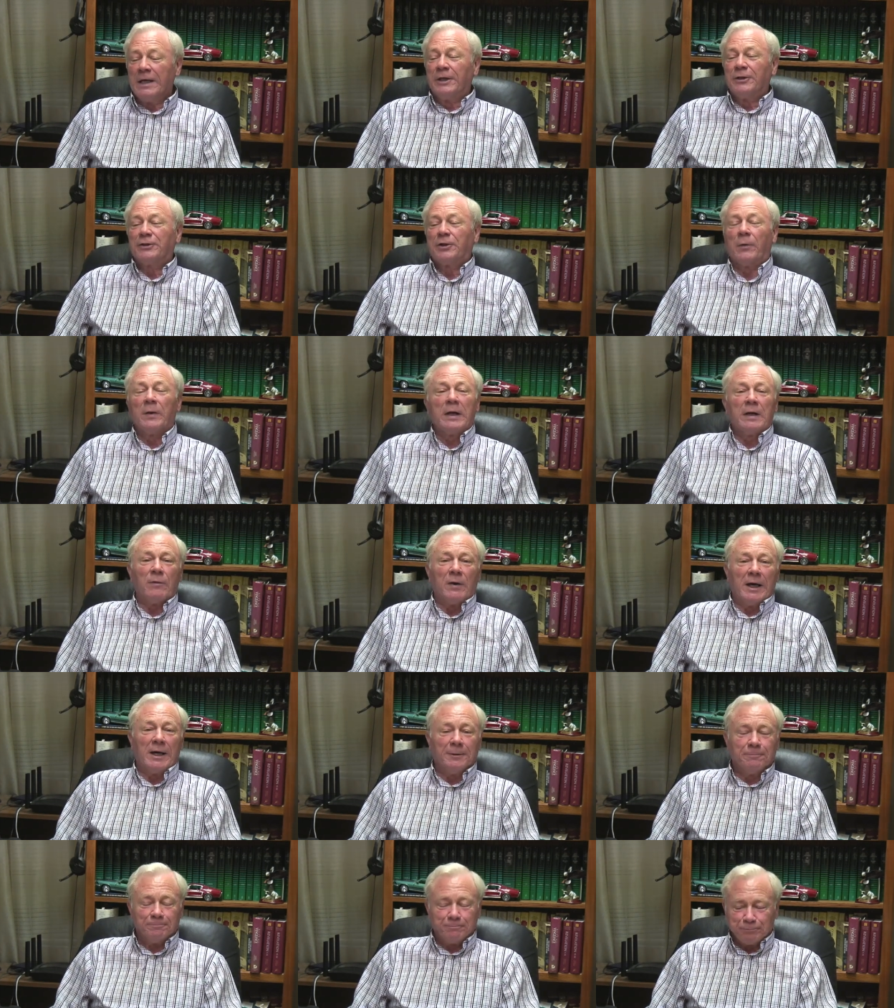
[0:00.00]
So
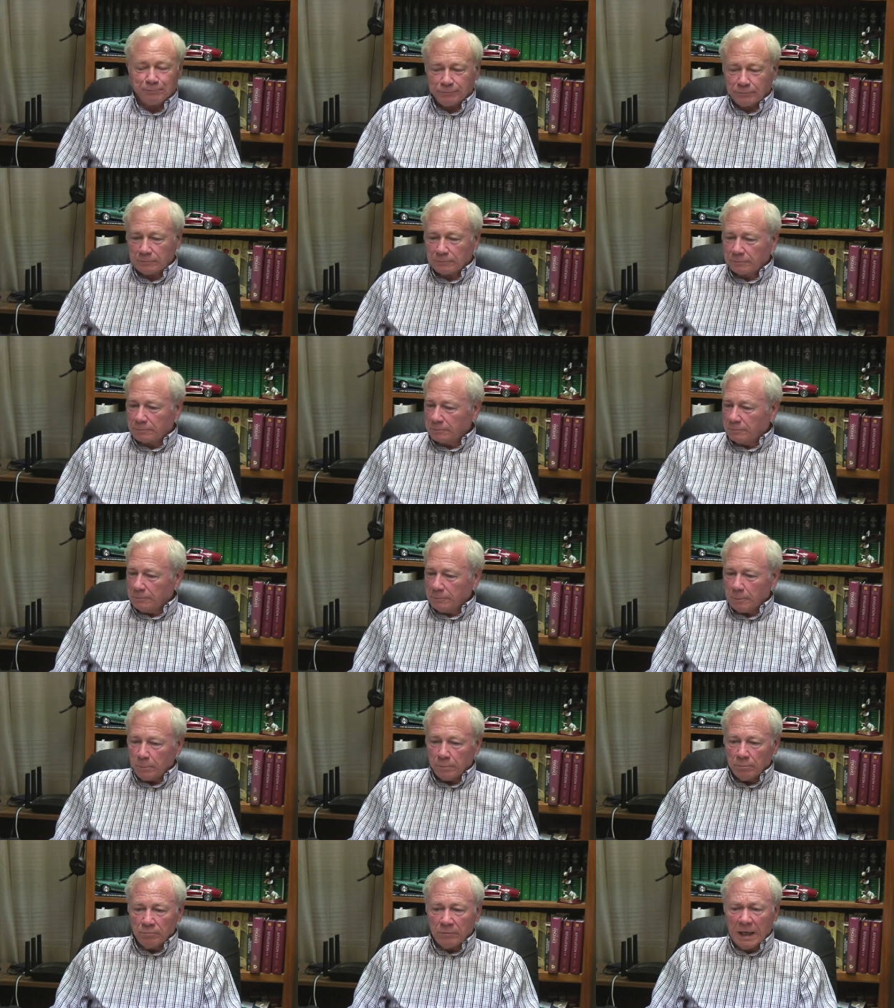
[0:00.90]
anyway,
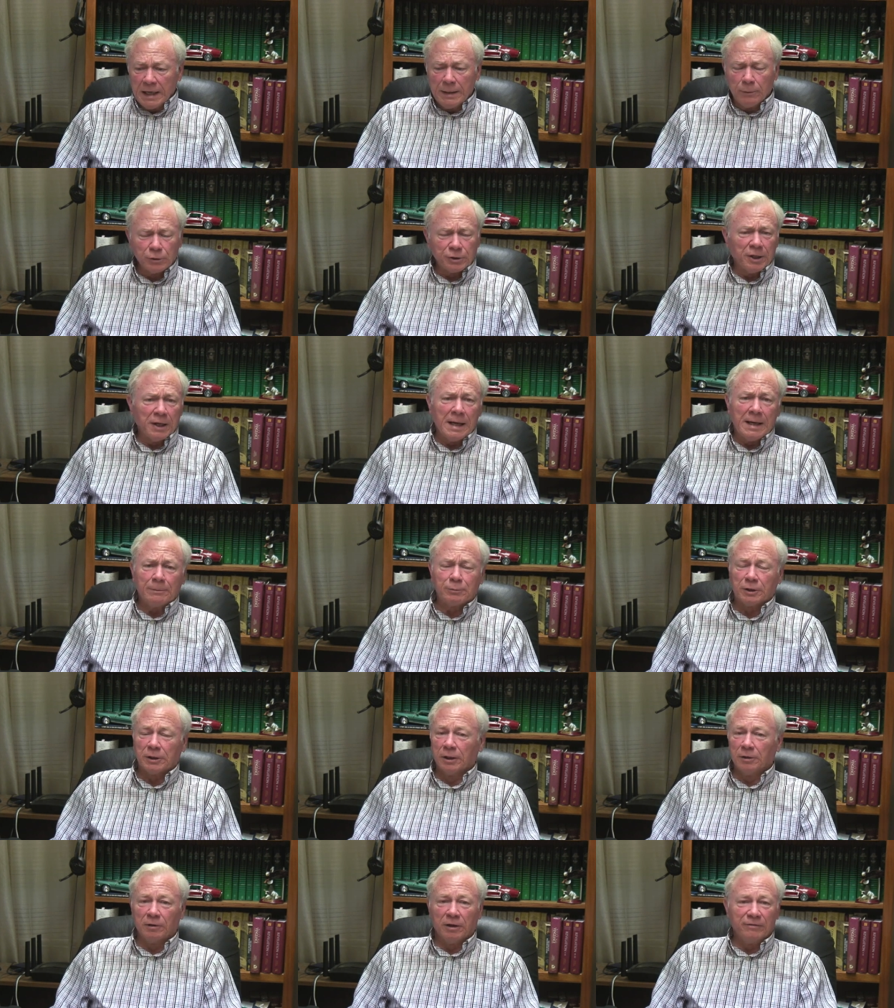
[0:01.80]
it was an
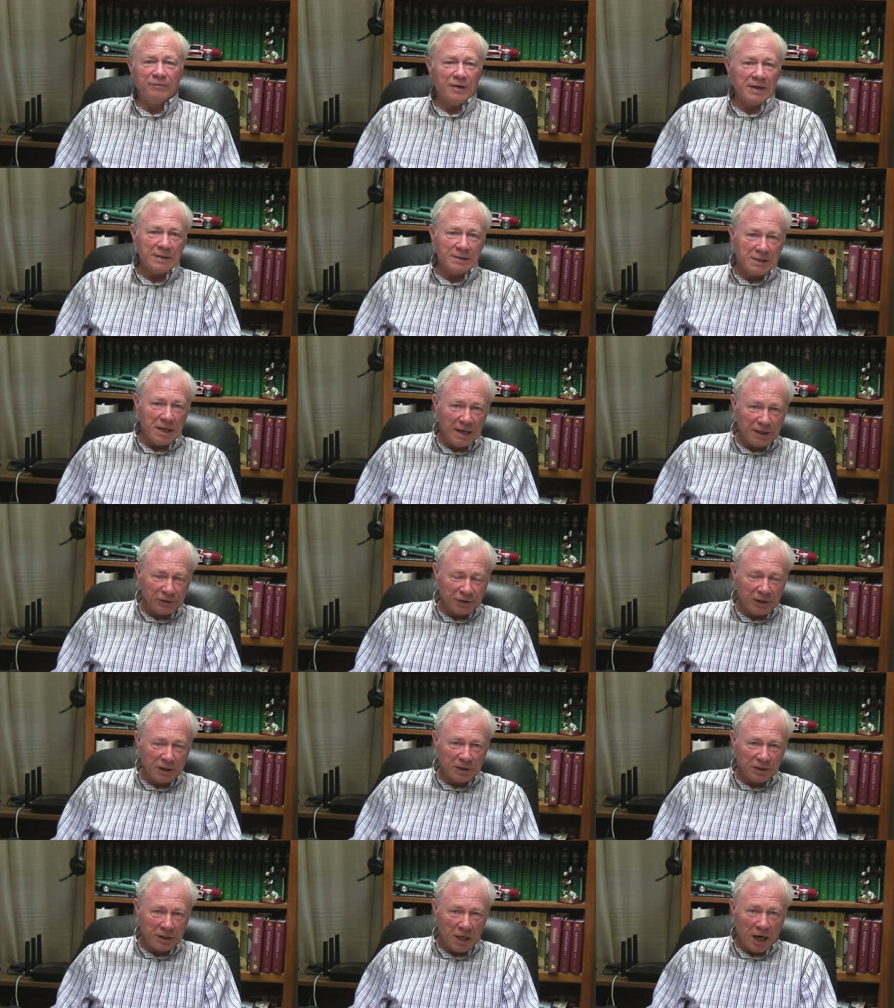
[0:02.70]
absolutely
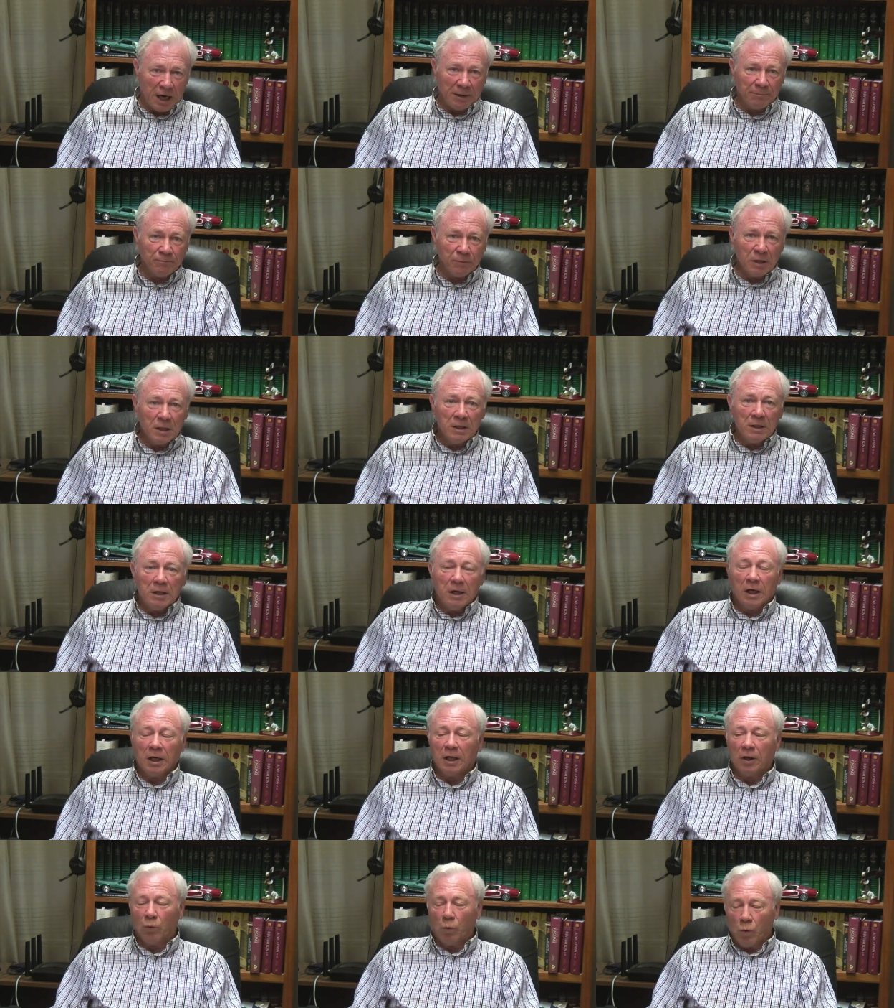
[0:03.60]
fantastic time,
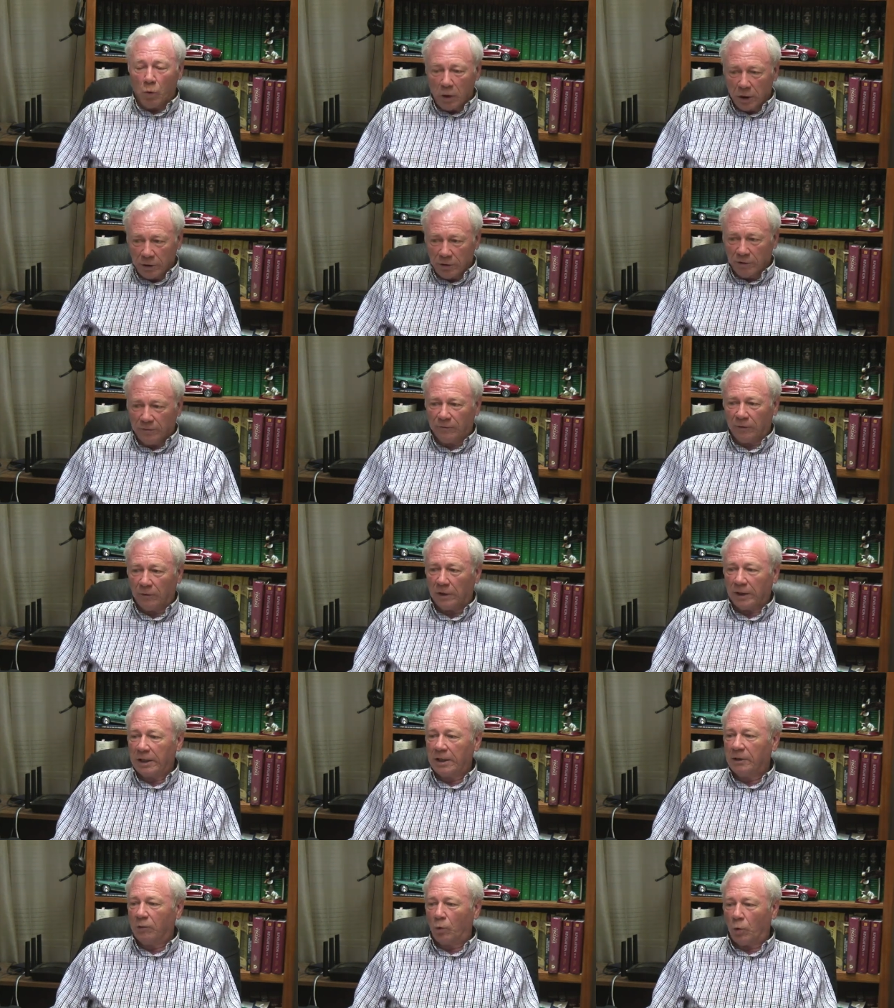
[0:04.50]
uh,
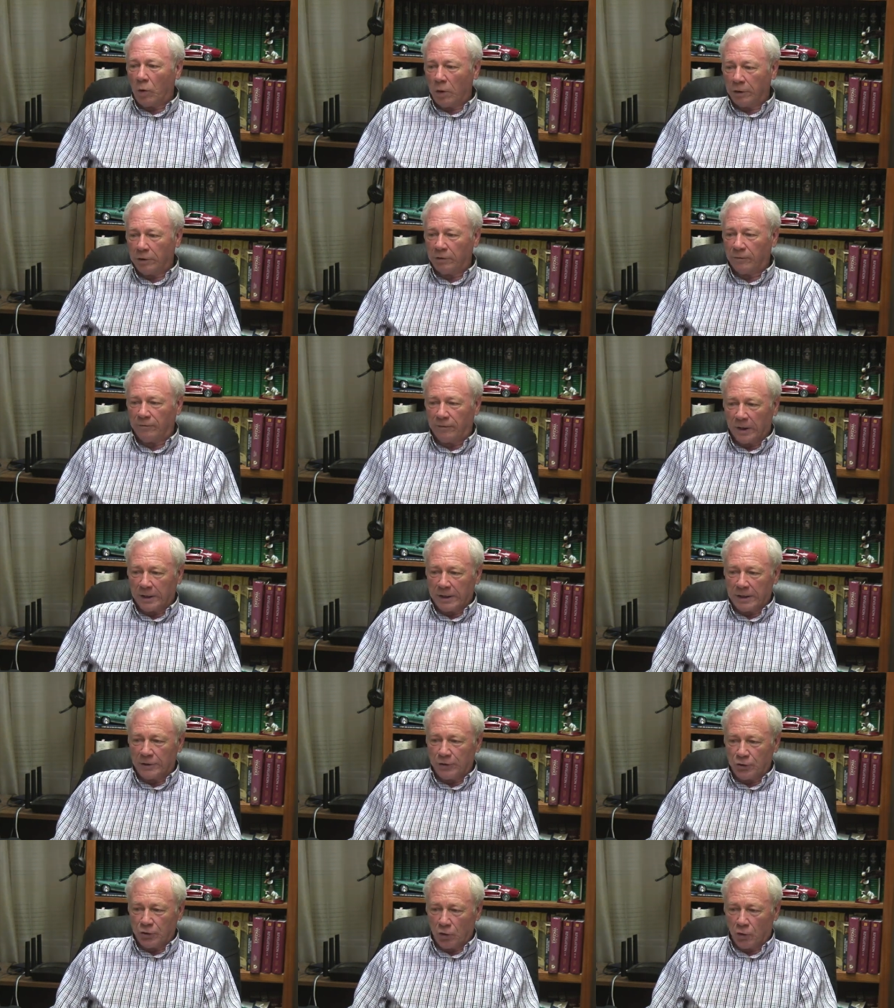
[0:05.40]
wonderfully, wonderfully
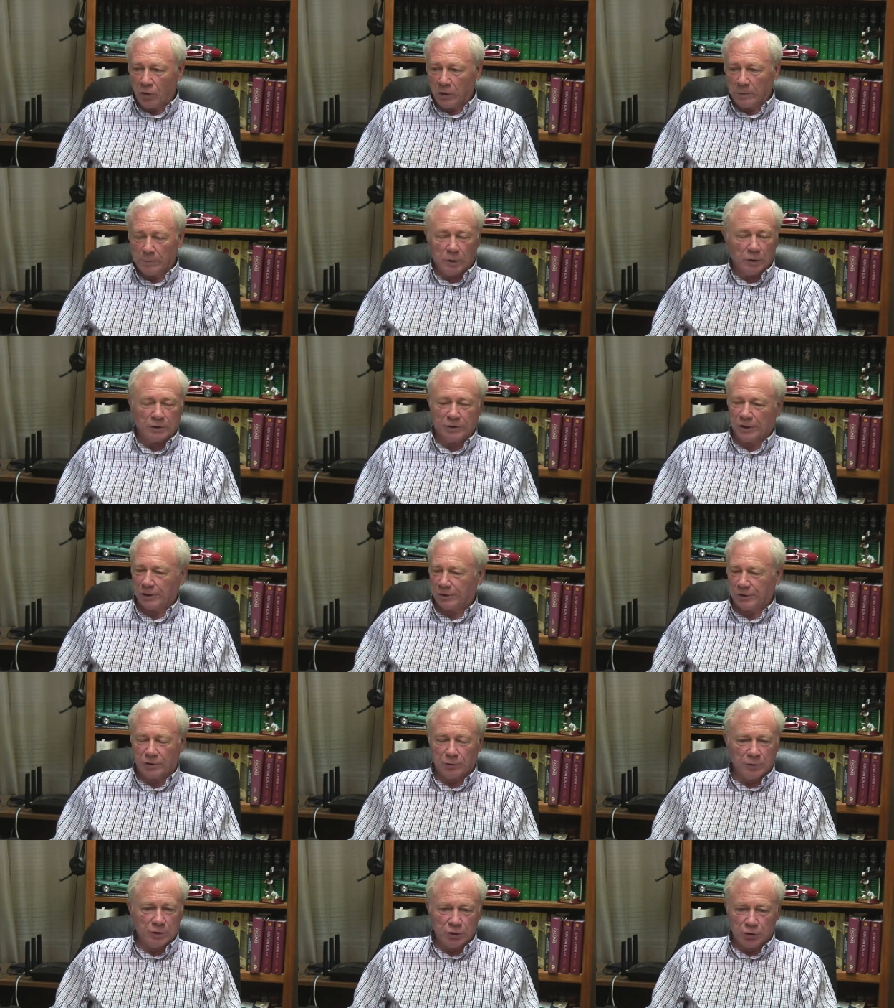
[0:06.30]
enjoyable
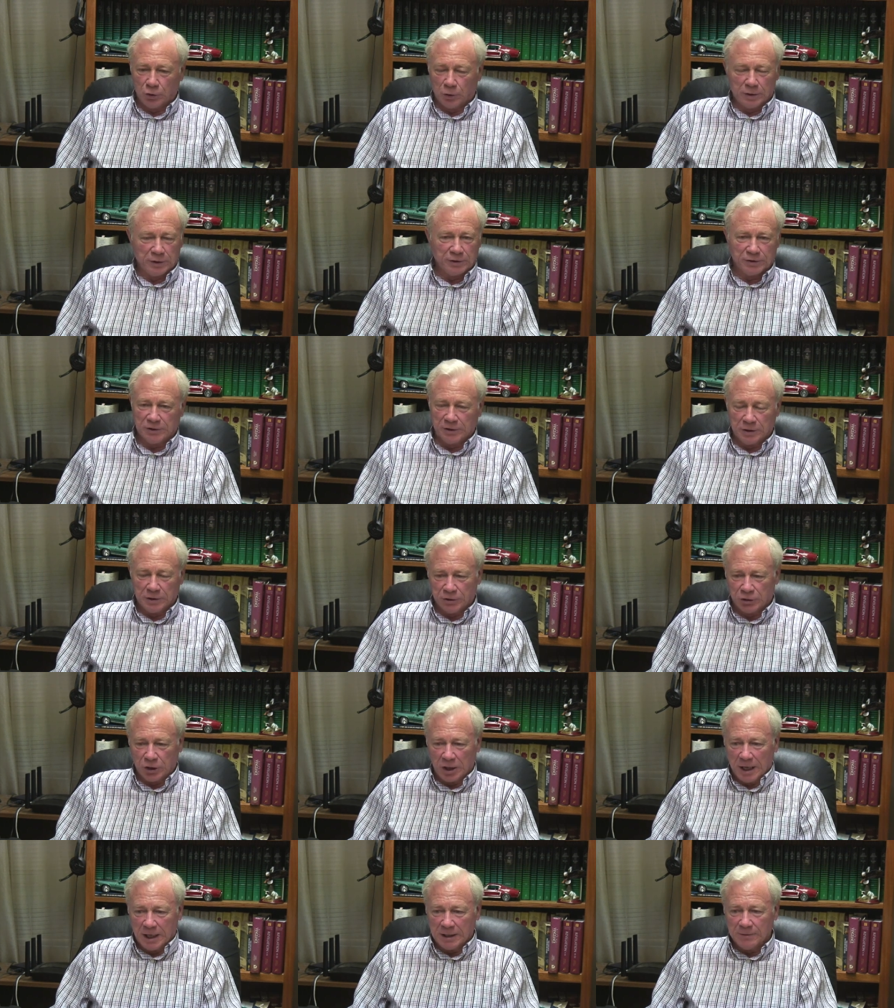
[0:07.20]
just to enjoy the
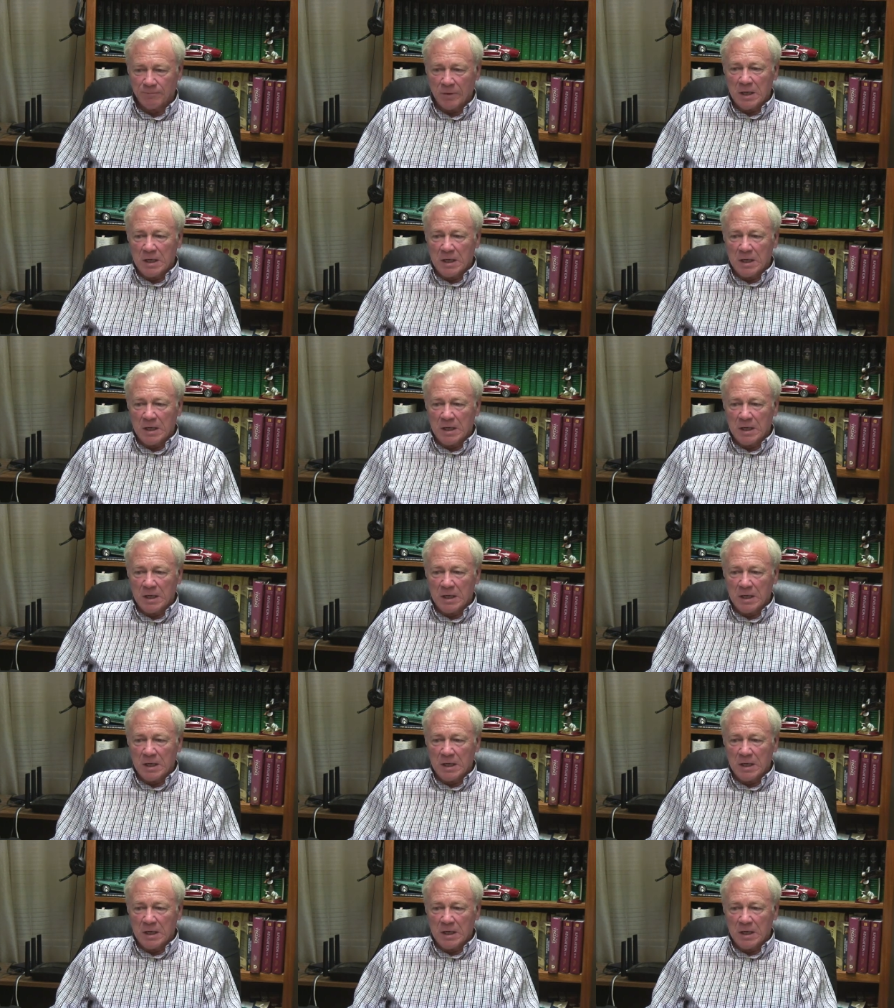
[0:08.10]
sunshine.